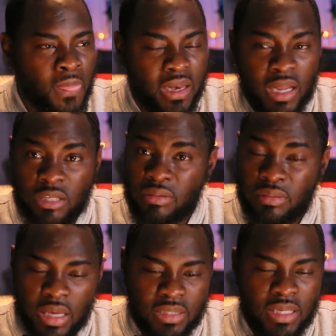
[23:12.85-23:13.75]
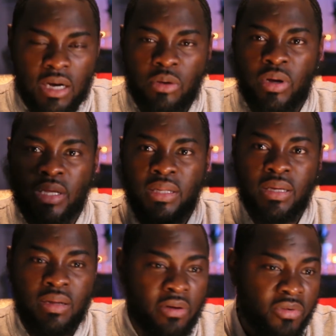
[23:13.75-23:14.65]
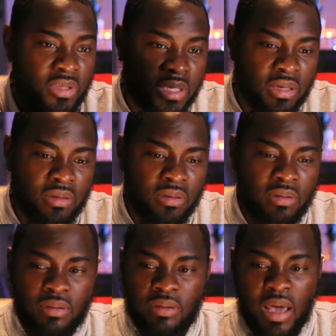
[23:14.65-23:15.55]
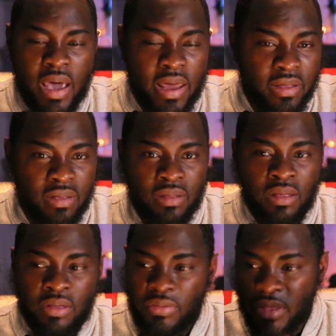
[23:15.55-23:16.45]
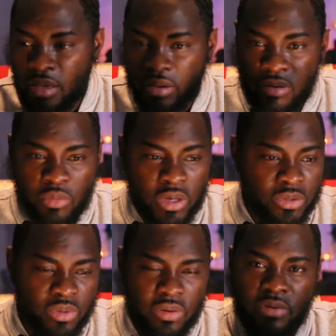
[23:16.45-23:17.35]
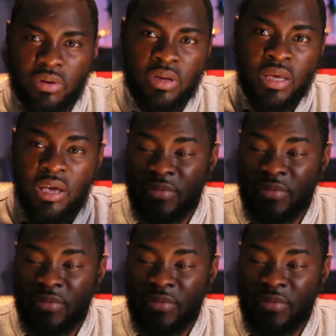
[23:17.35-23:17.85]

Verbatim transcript: And that's exactly what he did. Everything, any thing whatsoever.